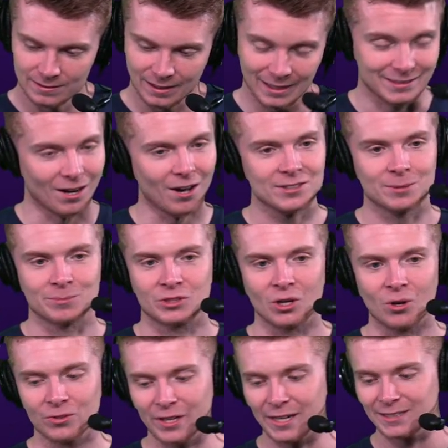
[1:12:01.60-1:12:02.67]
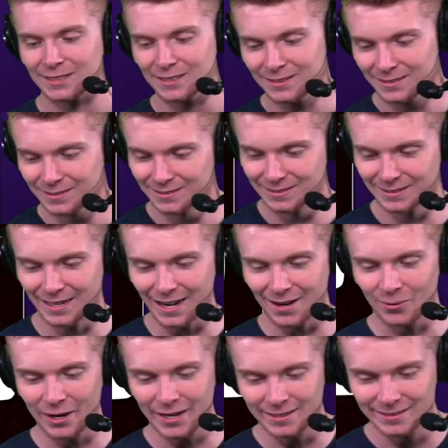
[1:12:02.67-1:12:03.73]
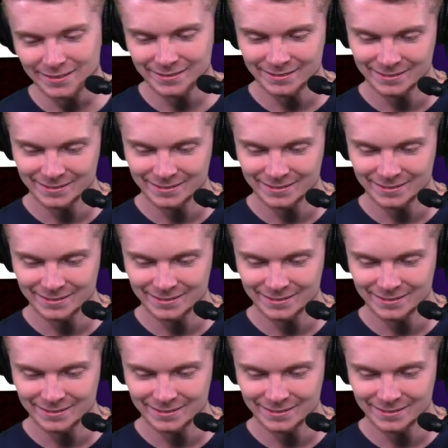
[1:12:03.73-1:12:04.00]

That's awesome, Skull Nation. Can't wait.